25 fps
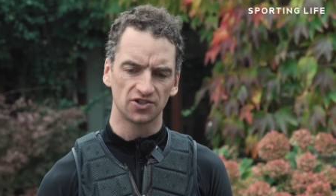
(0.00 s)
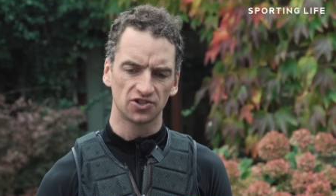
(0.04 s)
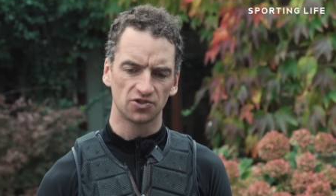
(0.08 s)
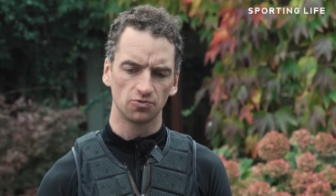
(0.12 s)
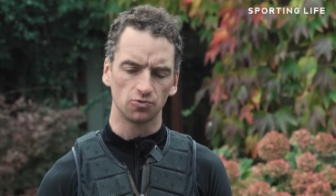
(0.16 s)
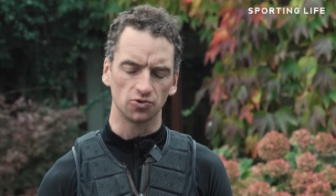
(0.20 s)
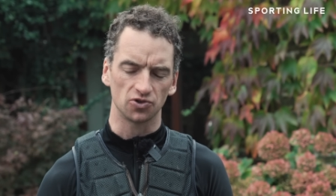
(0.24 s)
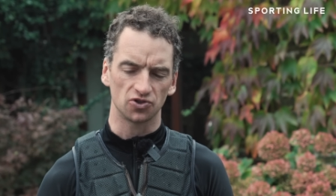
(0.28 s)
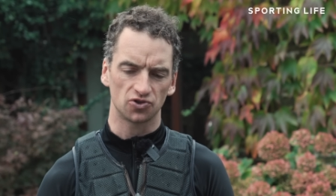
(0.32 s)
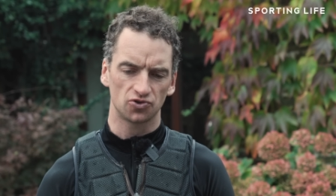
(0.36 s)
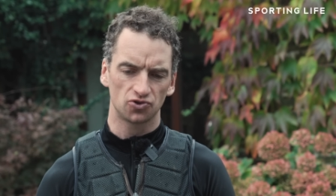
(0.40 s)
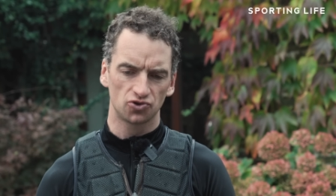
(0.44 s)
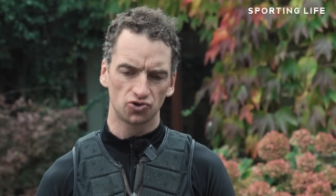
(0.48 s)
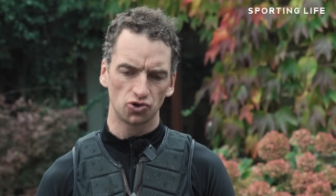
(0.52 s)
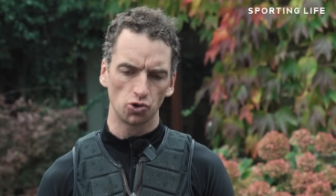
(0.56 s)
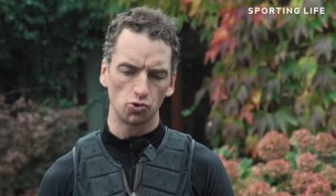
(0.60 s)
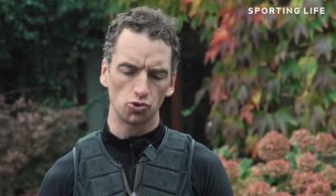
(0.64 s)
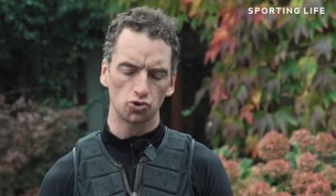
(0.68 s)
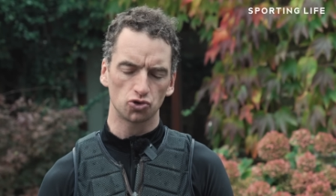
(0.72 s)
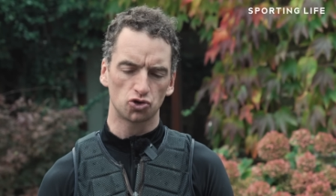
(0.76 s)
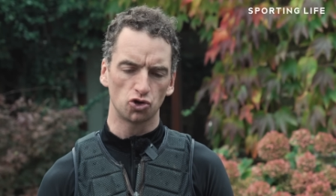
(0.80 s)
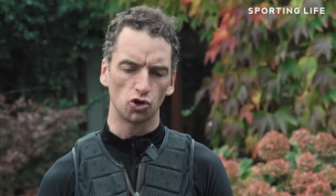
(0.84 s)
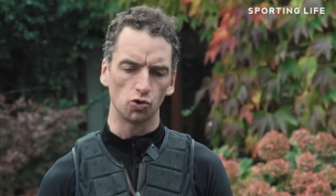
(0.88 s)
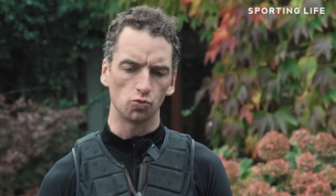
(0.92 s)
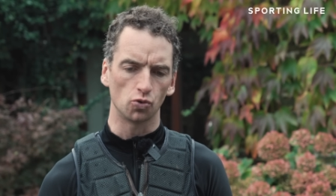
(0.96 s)
was
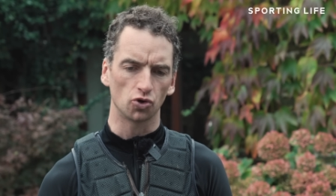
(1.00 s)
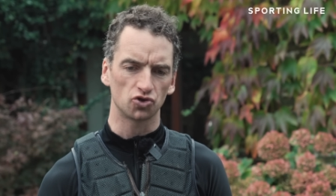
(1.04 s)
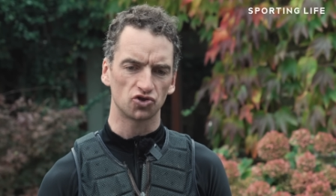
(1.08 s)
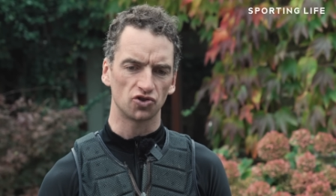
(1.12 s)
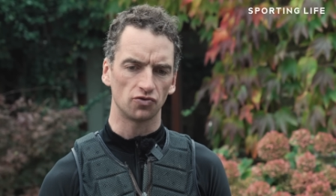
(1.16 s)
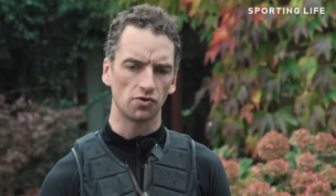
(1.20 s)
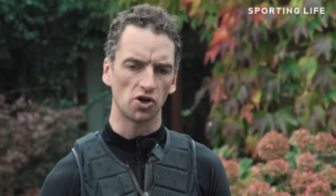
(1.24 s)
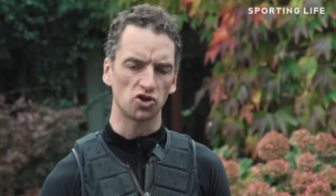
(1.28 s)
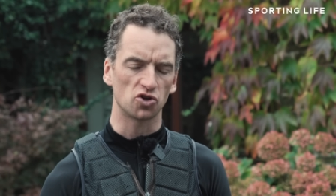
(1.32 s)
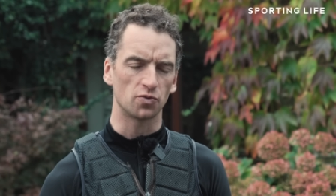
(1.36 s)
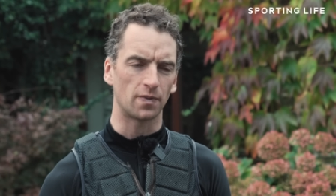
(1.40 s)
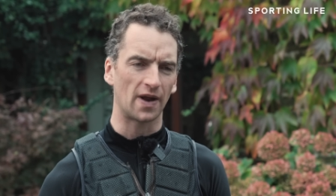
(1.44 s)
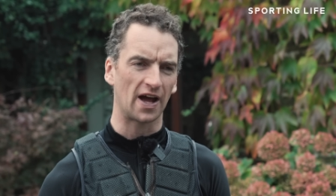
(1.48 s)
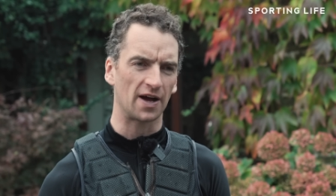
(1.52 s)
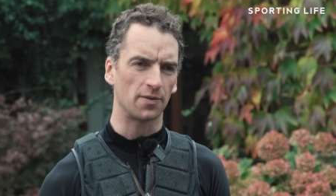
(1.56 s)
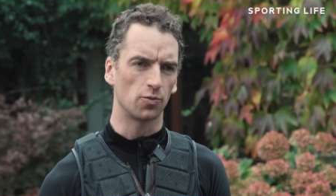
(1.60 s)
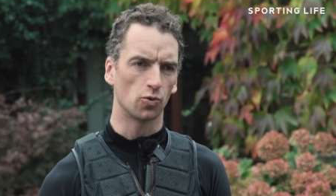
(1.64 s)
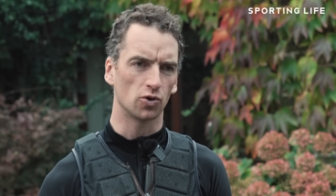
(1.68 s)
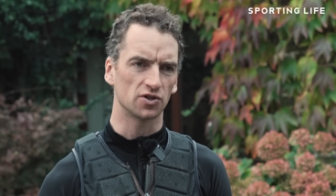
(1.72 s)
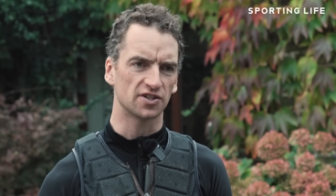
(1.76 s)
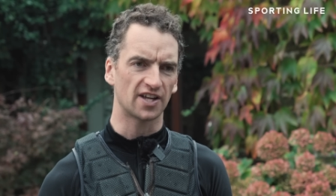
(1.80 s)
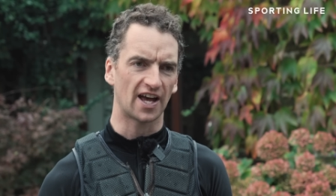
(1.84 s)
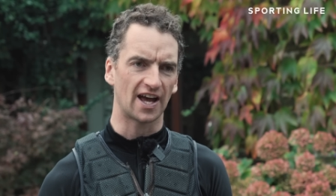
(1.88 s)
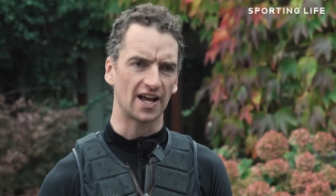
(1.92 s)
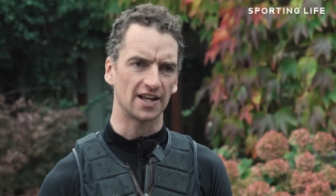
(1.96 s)
doing too much in Rachel
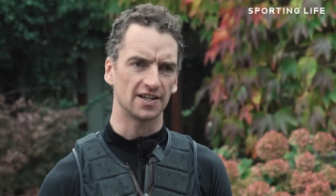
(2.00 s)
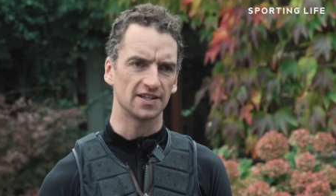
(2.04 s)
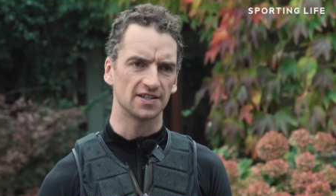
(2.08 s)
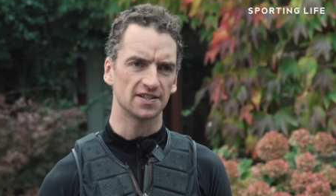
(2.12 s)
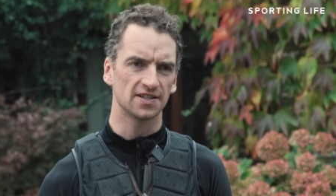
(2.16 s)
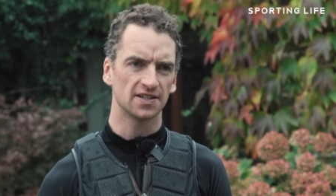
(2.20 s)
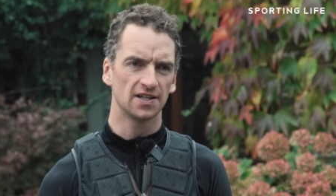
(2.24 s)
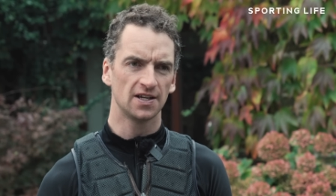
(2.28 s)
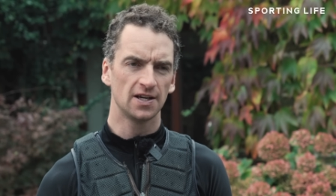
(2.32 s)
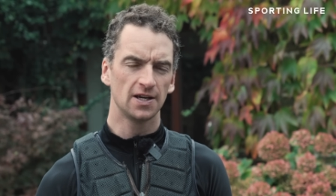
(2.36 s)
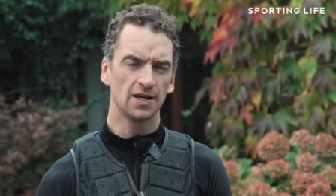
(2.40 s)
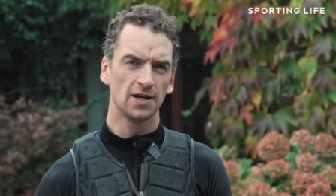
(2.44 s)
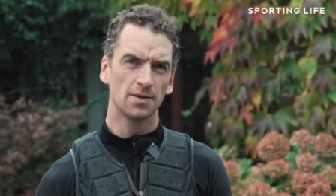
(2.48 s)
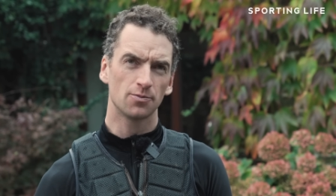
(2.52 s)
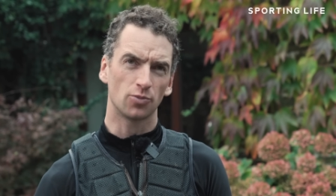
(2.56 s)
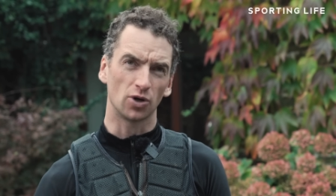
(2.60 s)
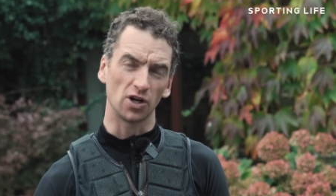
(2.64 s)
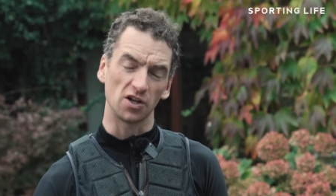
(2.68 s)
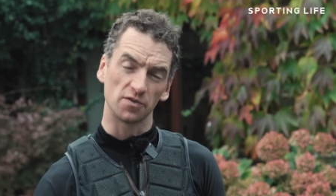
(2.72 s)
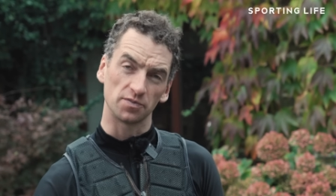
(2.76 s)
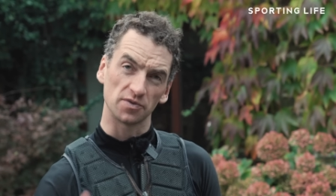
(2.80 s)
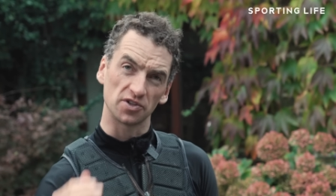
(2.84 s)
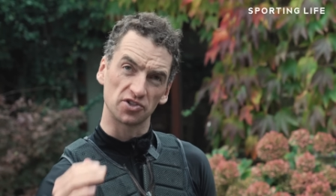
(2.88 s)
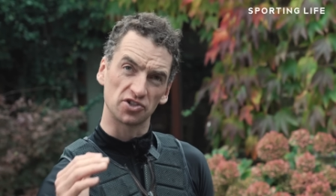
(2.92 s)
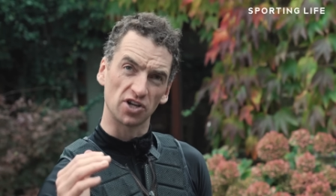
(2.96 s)
Blackmore's hands,
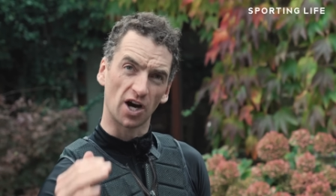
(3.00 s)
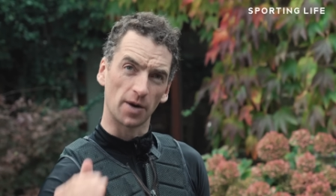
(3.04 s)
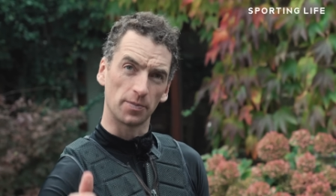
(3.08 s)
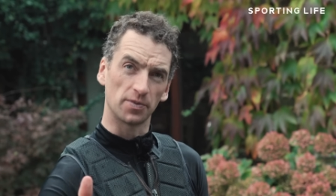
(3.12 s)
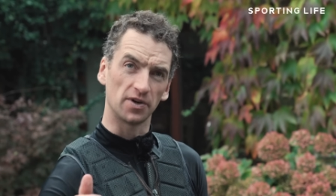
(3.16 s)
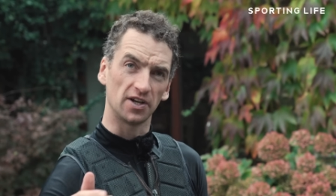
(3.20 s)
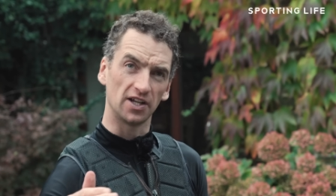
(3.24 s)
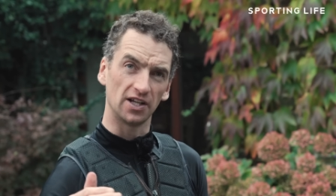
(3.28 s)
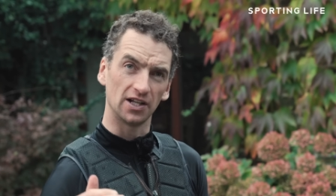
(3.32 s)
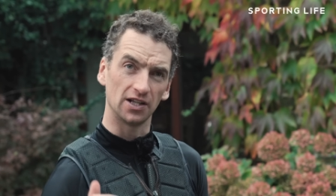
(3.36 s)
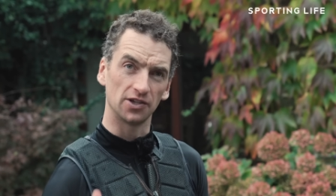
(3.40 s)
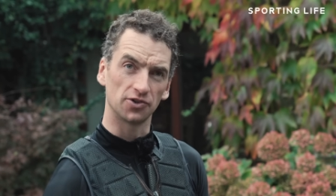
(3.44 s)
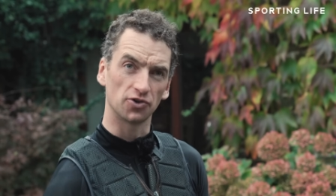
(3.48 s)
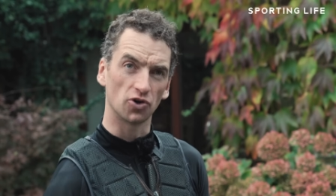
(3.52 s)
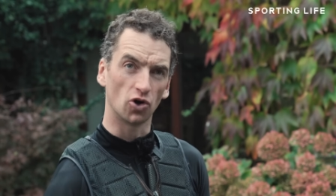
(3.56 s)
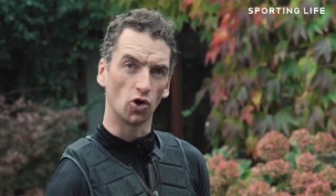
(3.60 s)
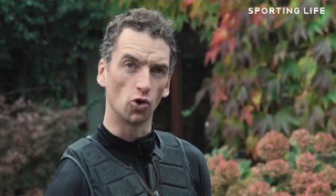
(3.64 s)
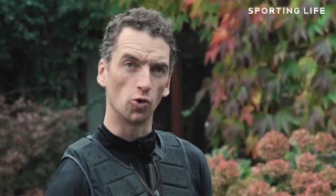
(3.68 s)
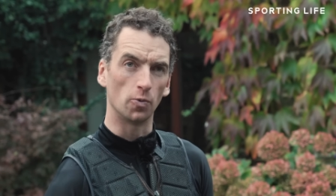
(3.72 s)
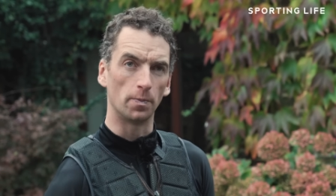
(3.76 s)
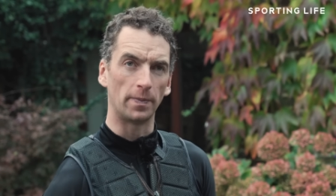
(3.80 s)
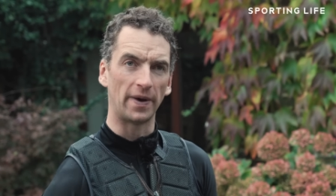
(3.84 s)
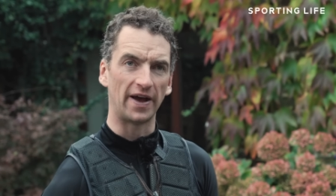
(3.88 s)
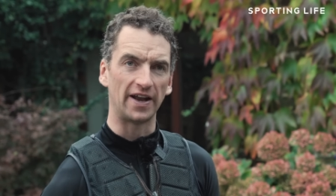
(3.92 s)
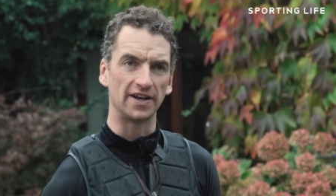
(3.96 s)
probably from the top of the hill to the
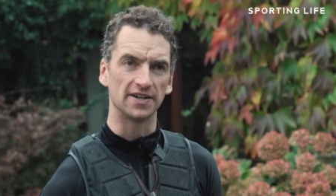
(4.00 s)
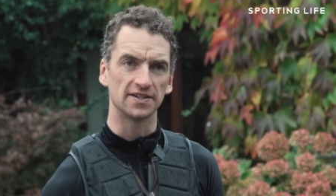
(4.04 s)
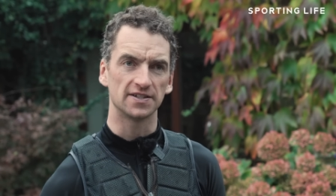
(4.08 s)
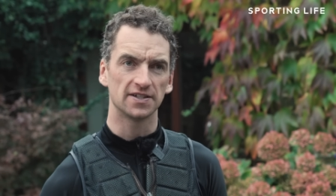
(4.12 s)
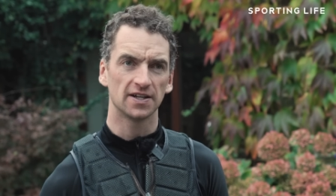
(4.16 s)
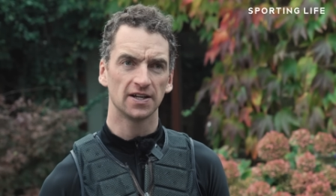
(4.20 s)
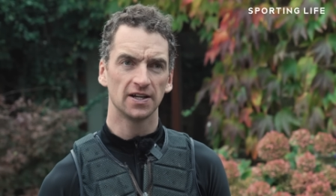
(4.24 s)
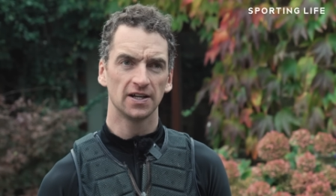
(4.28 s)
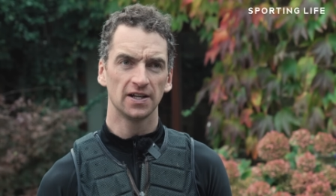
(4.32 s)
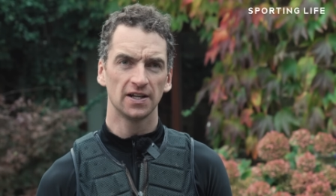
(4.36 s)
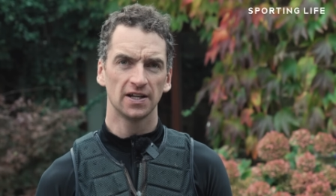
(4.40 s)
home bend.